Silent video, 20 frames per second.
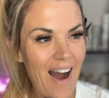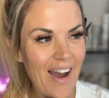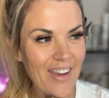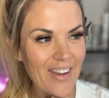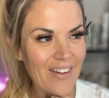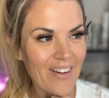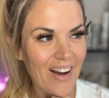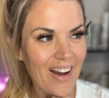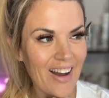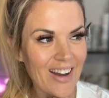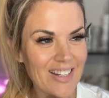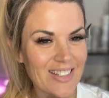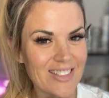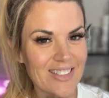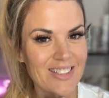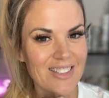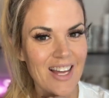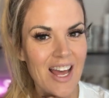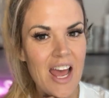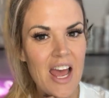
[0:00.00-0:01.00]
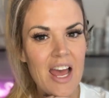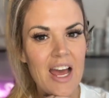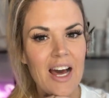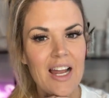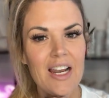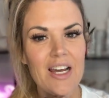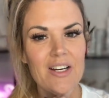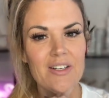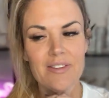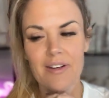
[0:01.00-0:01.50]
Hi, you guys.
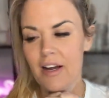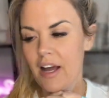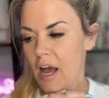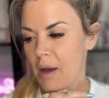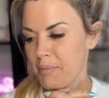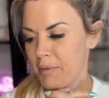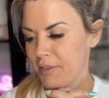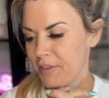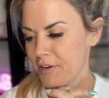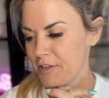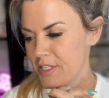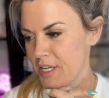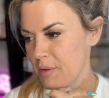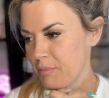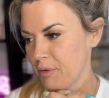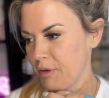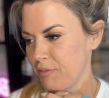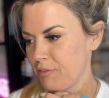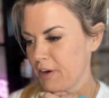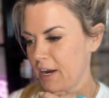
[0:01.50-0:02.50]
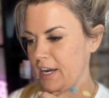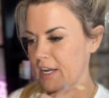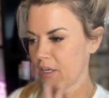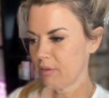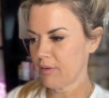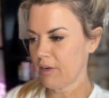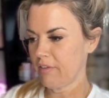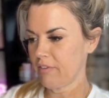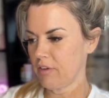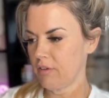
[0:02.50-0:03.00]
Hello. Happy Thursday,
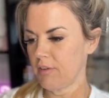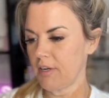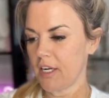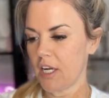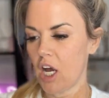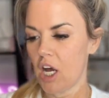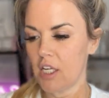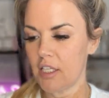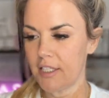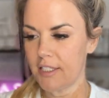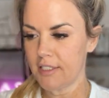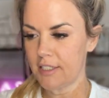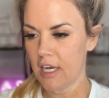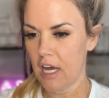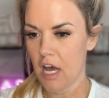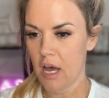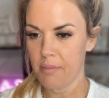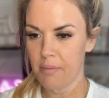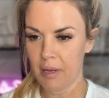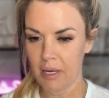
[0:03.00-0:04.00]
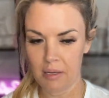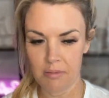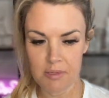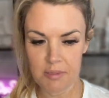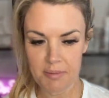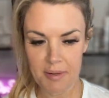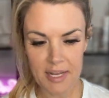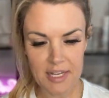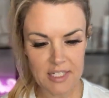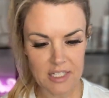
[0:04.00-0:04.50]
pre-Friday, whatever you want to call it. My name
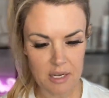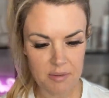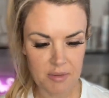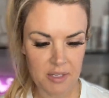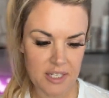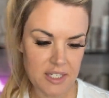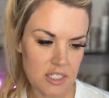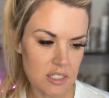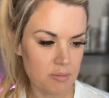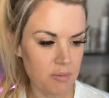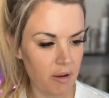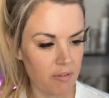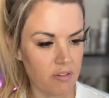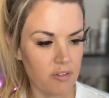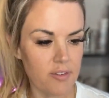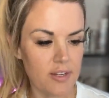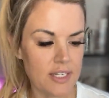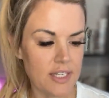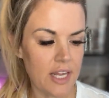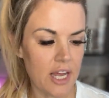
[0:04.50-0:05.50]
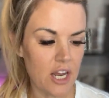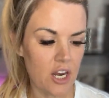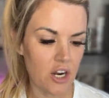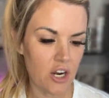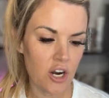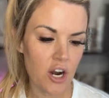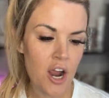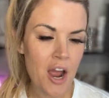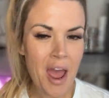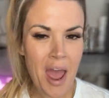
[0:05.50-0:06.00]
is Mackenzie. I'm a licensed private
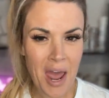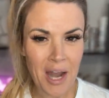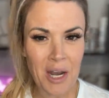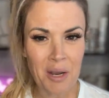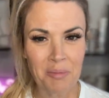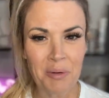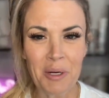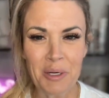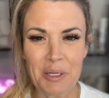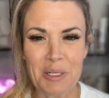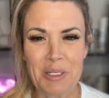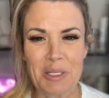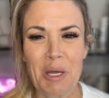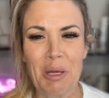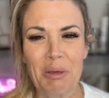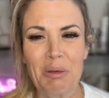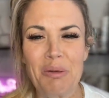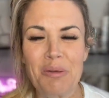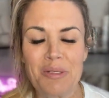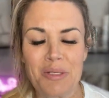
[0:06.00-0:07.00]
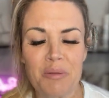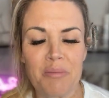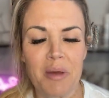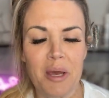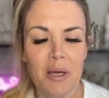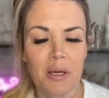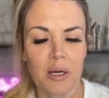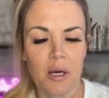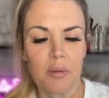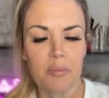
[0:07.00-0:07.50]
investigator, and I'm here to sell you some
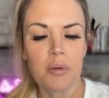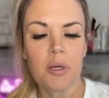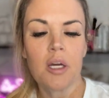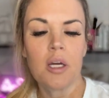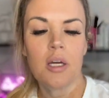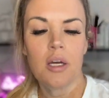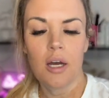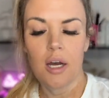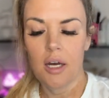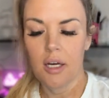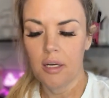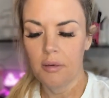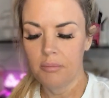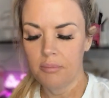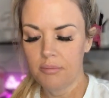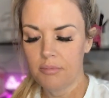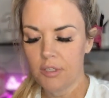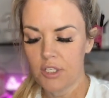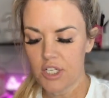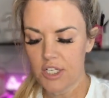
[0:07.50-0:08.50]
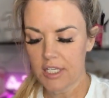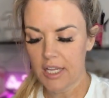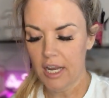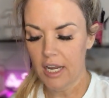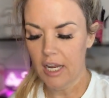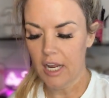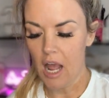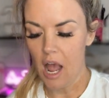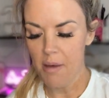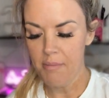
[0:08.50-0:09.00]
makeup. Just
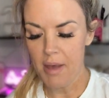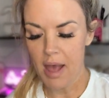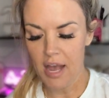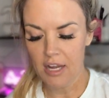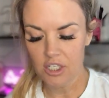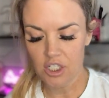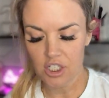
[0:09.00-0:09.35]
kidding. I'm